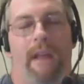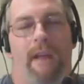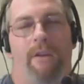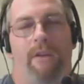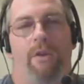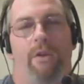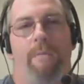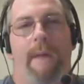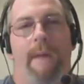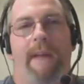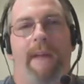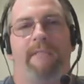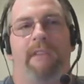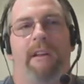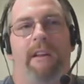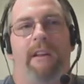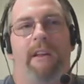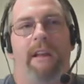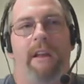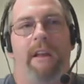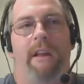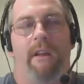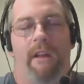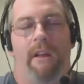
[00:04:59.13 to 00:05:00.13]
Yeah, you
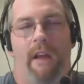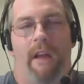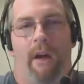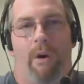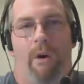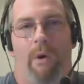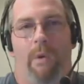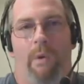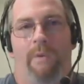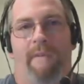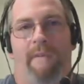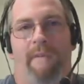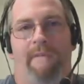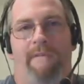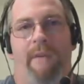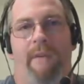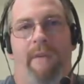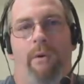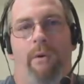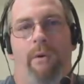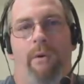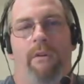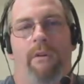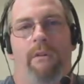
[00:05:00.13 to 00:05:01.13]
basically hold the
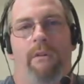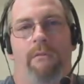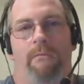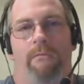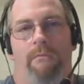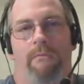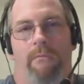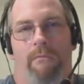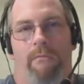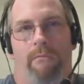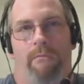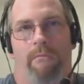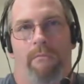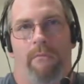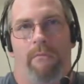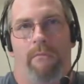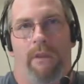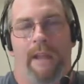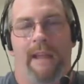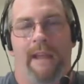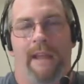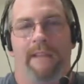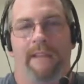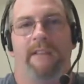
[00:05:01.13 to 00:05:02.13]
phone
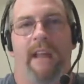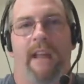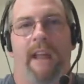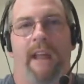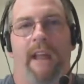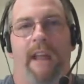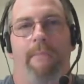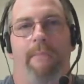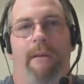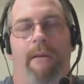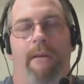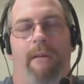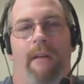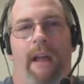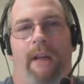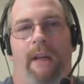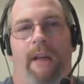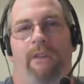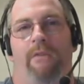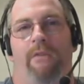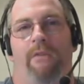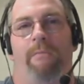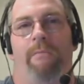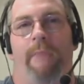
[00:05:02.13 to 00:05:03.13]
landscape,
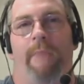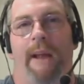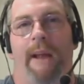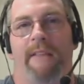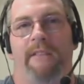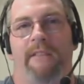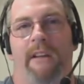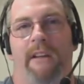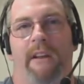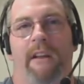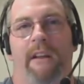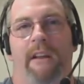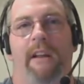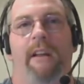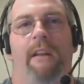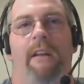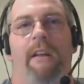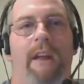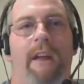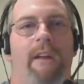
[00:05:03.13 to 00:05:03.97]
and you basically,